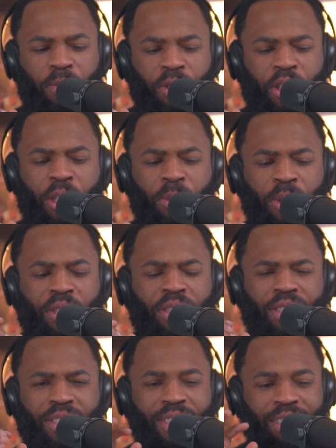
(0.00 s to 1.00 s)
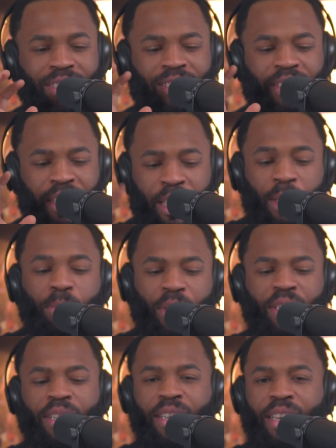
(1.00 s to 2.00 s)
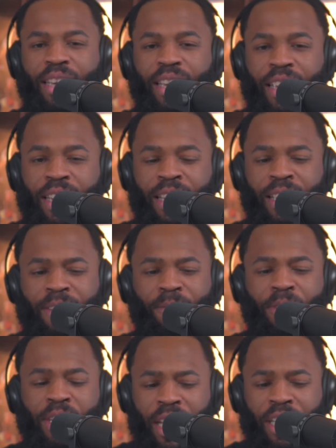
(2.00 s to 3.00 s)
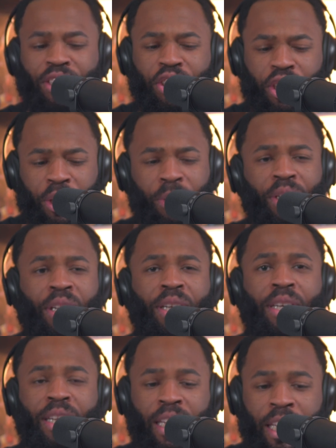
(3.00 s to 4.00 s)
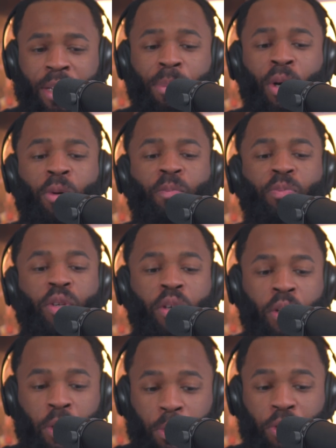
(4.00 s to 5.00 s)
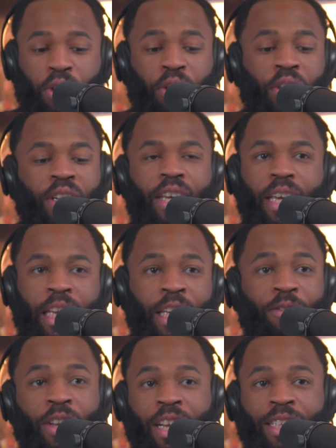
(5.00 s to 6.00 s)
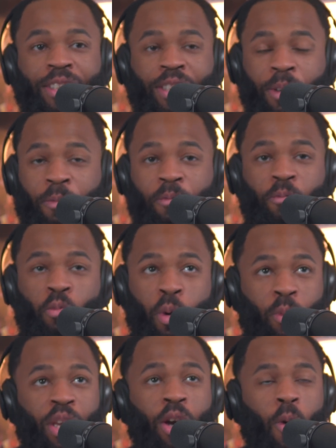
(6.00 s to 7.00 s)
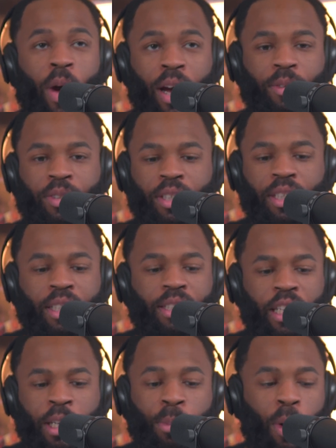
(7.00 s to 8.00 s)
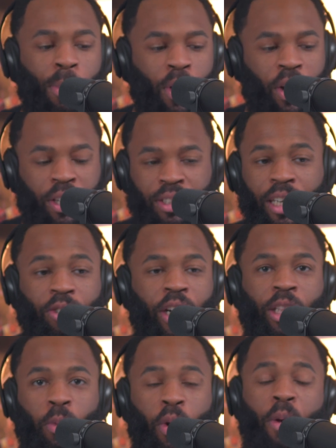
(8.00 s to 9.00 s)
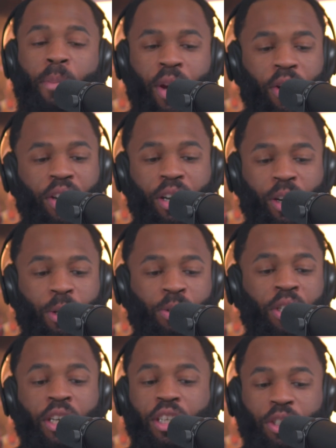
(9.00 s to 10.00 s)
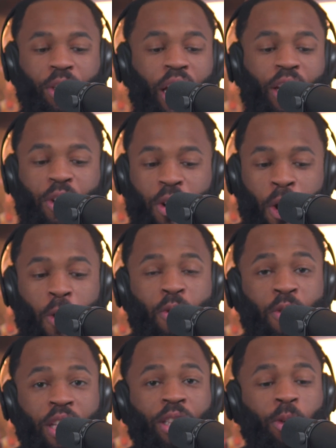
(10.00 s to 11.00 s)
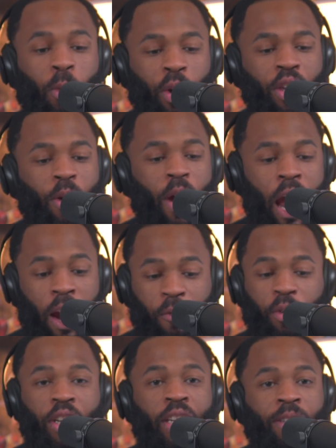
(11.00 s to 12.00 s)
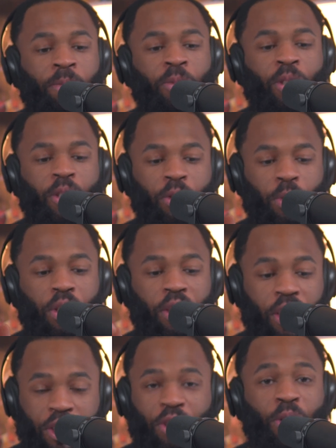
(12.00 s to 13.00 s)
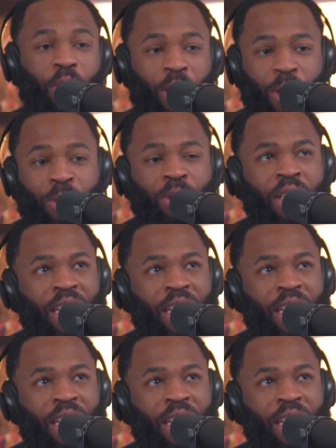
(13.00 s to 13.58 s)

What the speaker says: She was steeped in Nigerian Igbo culture. Even as to when we go out to these Igbo parties, I tried to wear American clothes. She was like, no, you need to wear your African traditional clothes.